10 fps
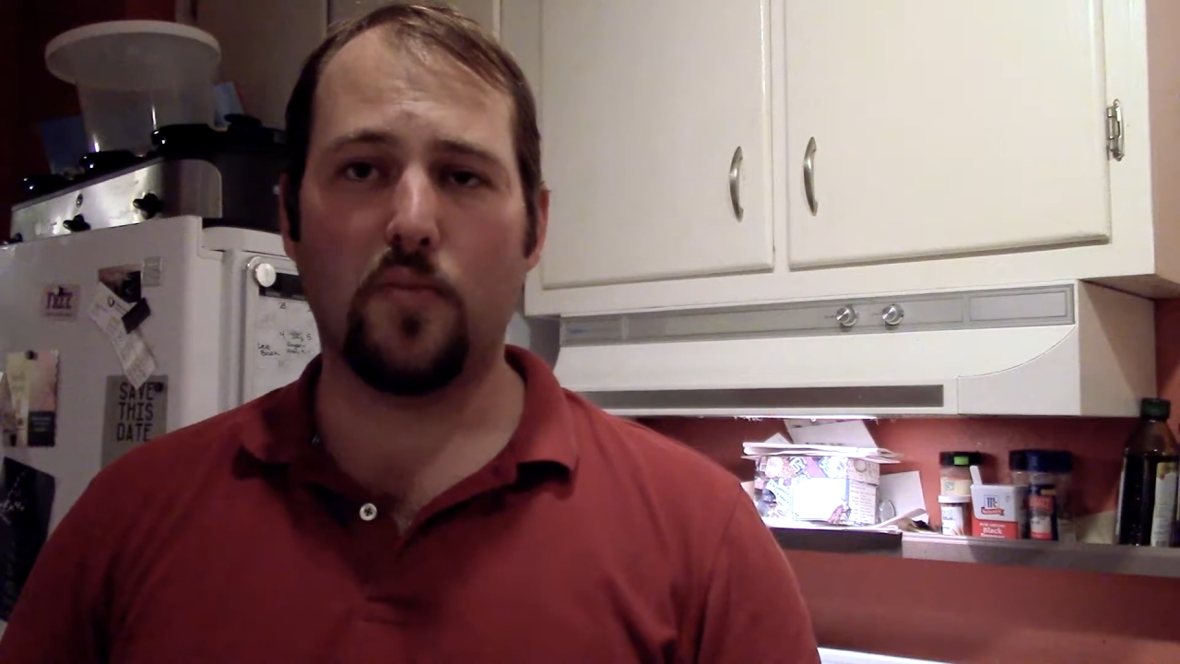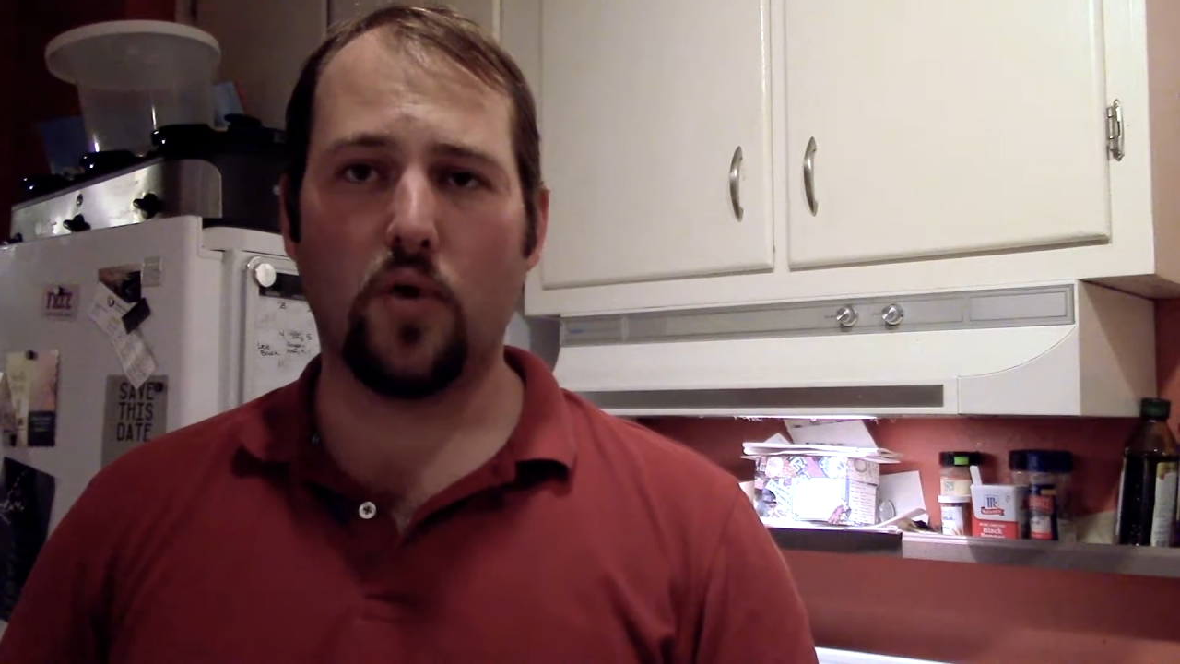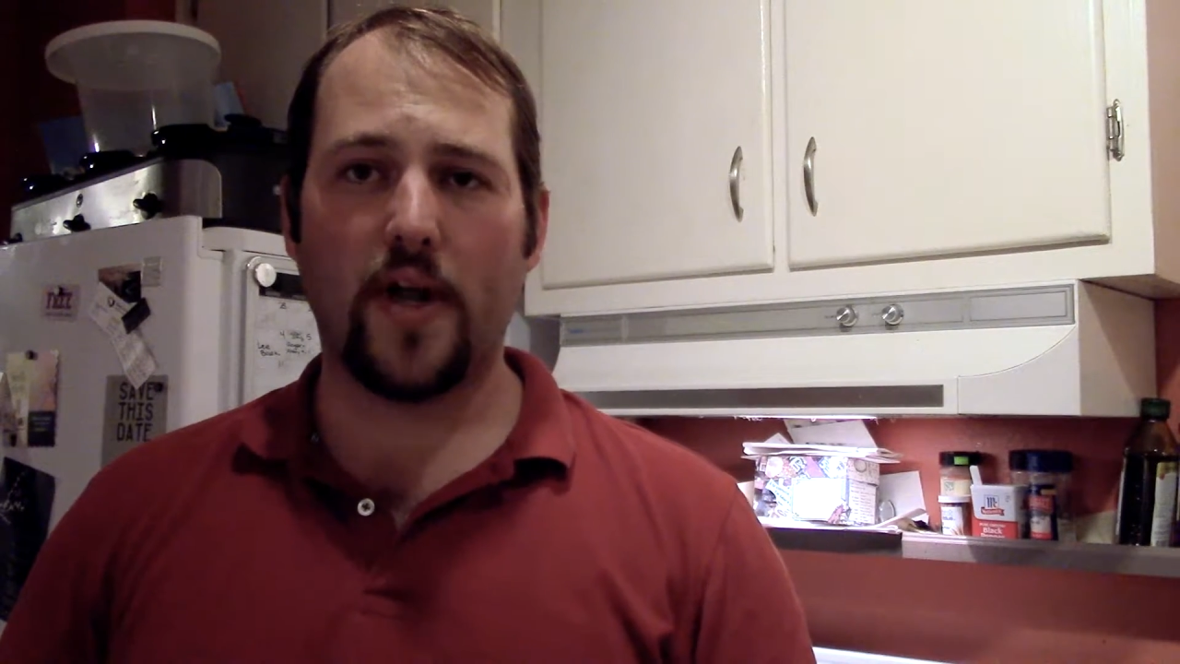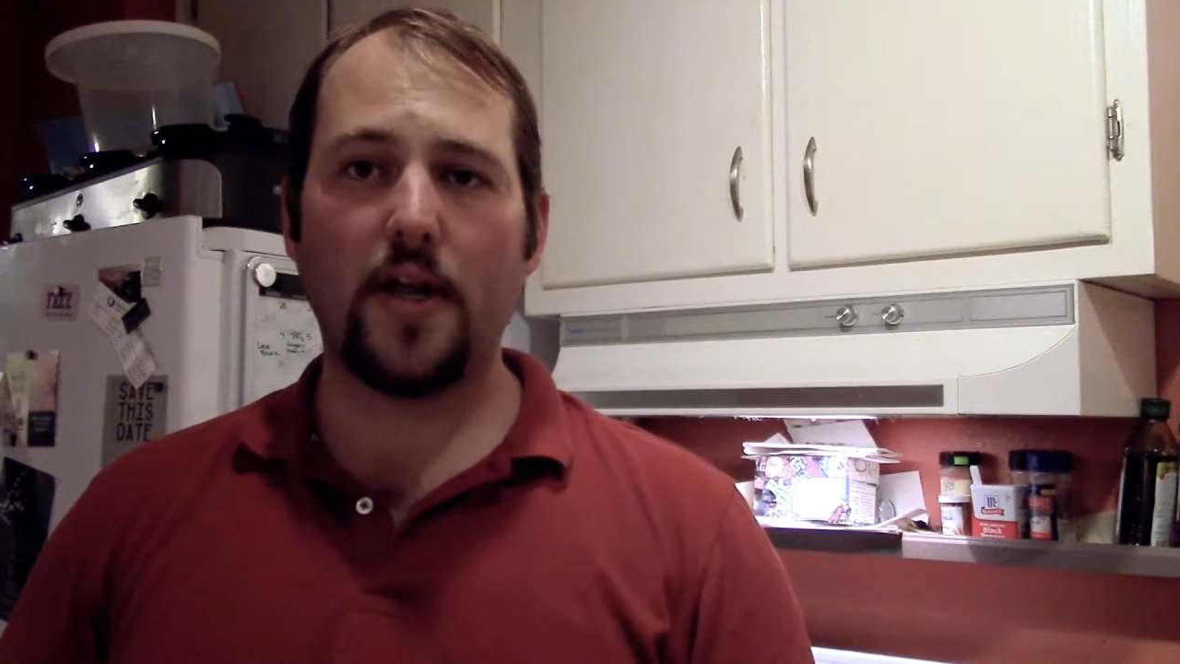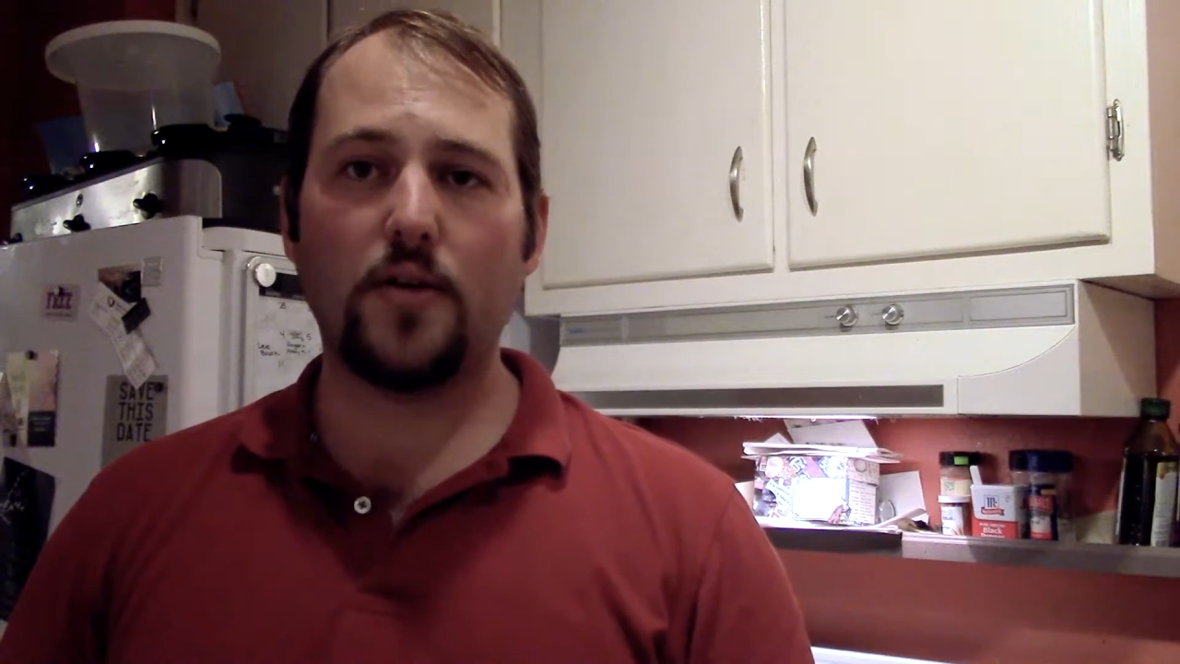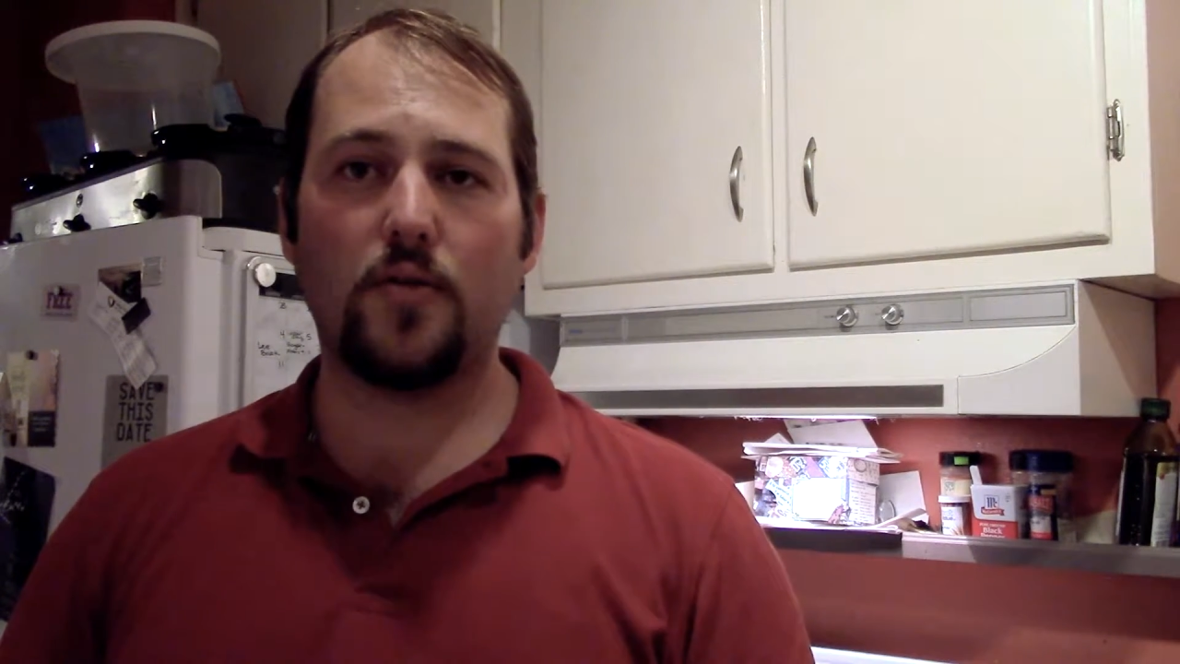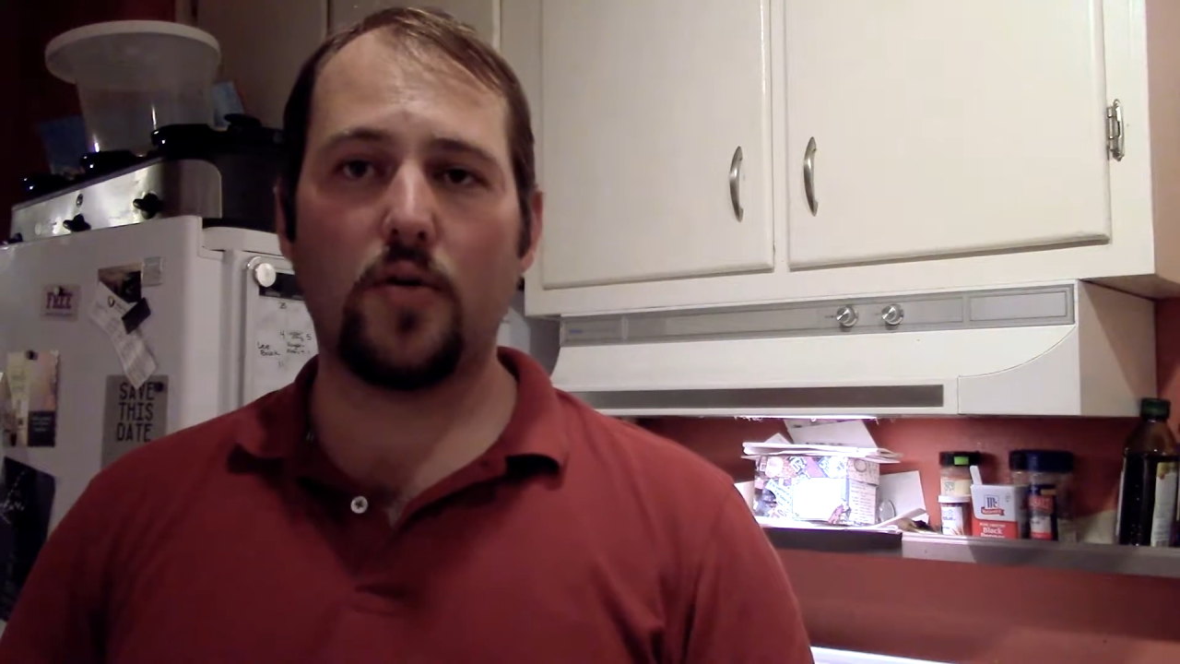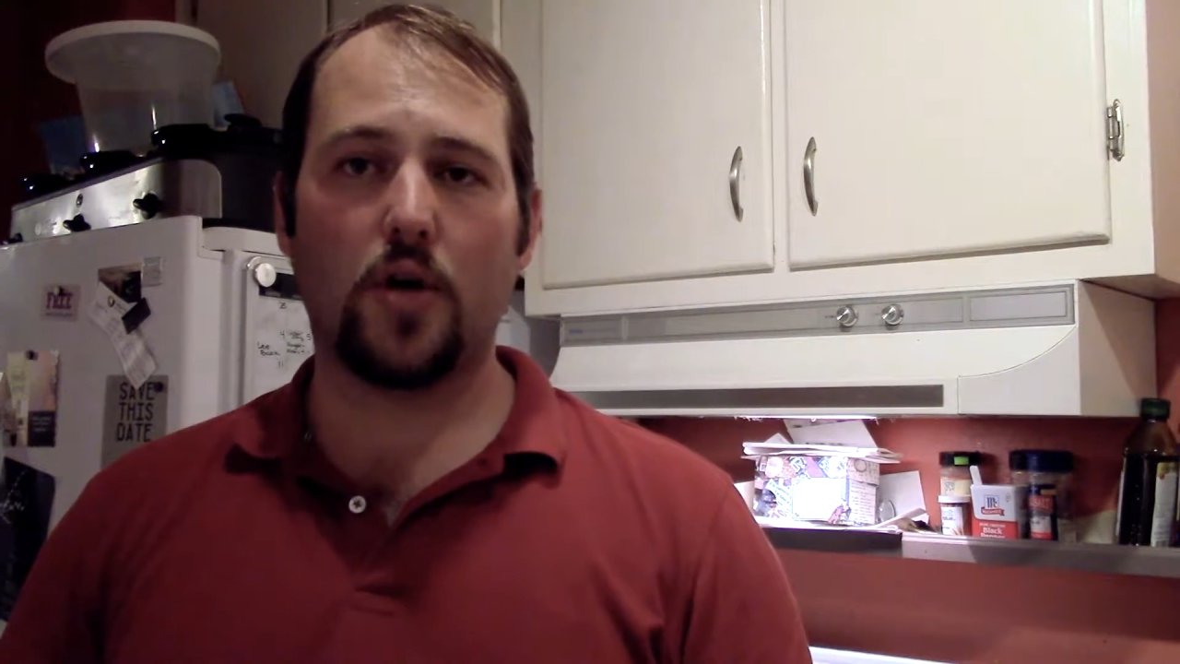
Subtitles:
brand new